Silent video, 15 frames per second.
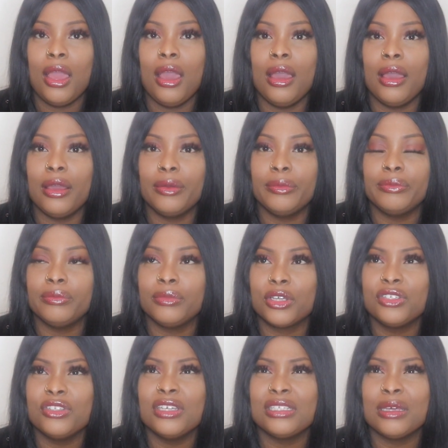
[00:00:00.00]

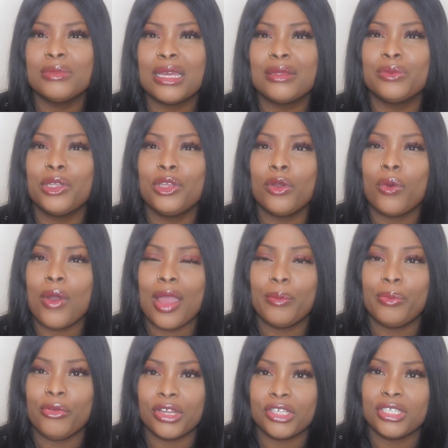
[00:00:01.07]
Because you know, sometimes when you're
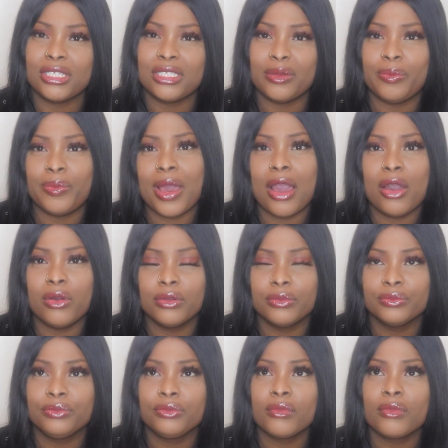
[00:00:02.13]
quite precious about